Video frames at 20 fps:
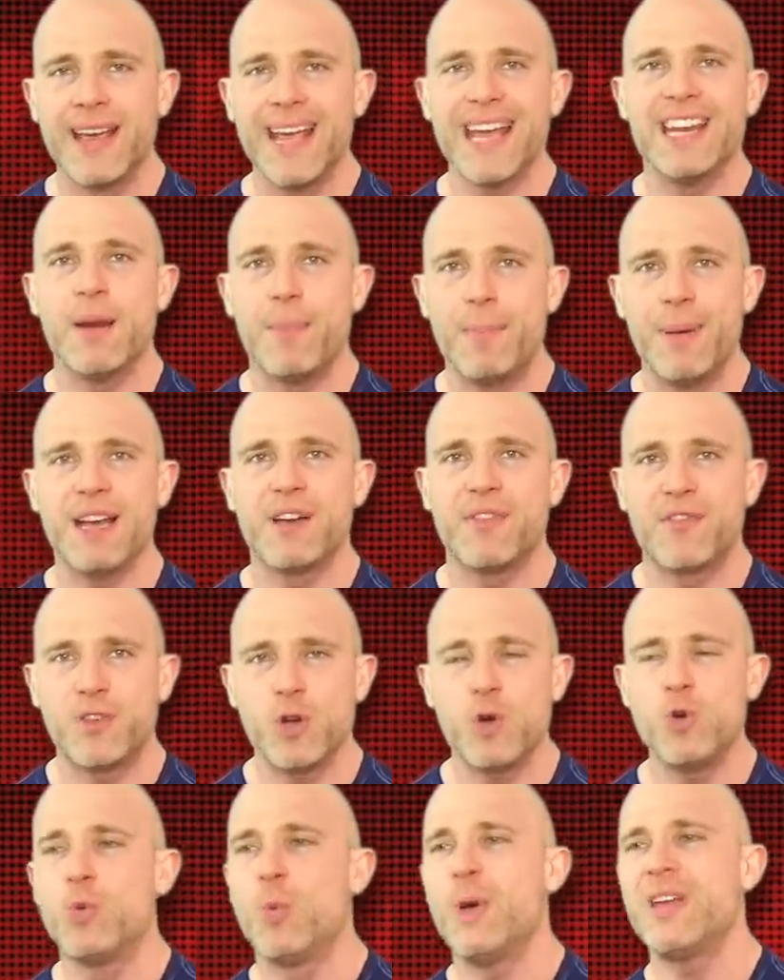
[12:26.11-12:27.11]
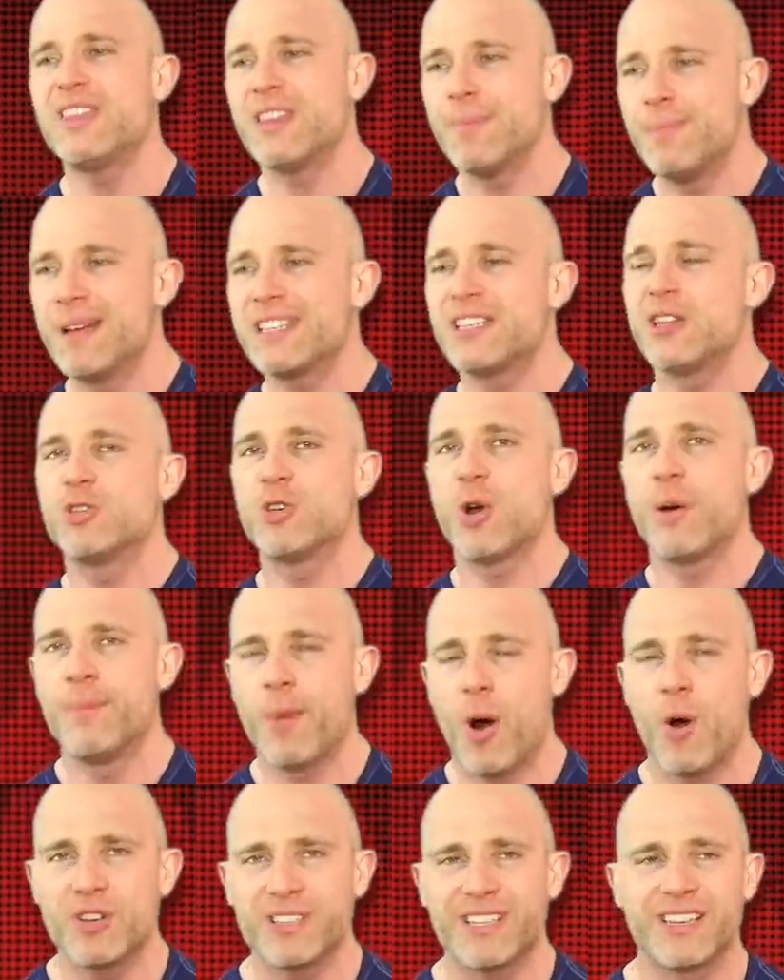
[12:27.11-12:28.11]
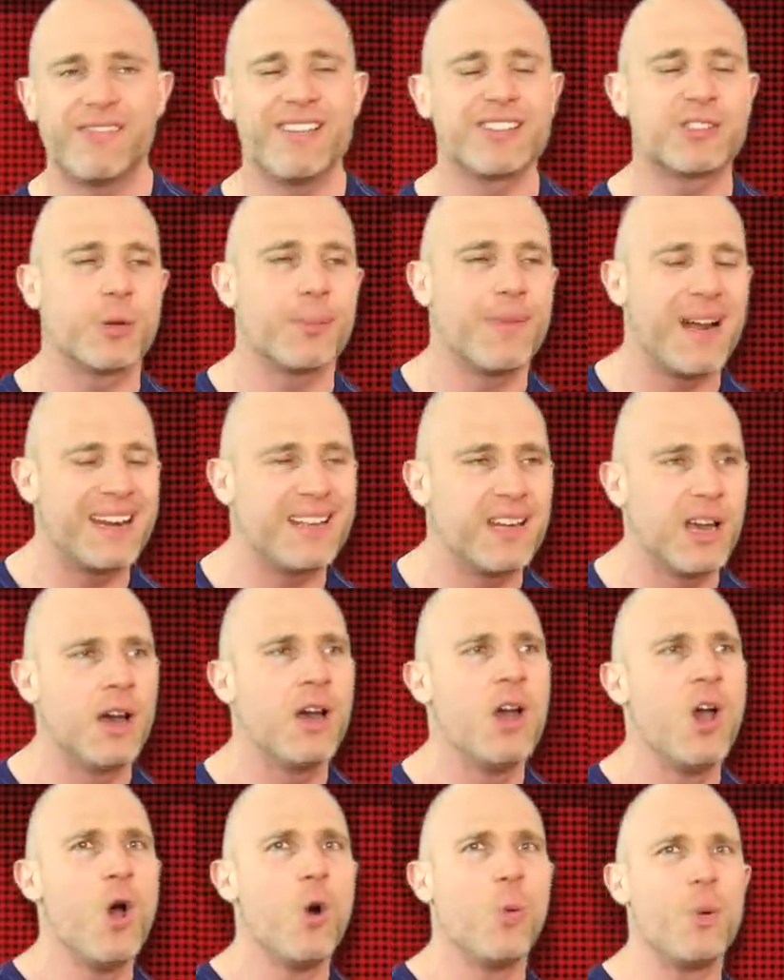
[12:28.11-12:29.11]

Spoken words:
in a big feud with The Miz and John Morrison at WrestleMania,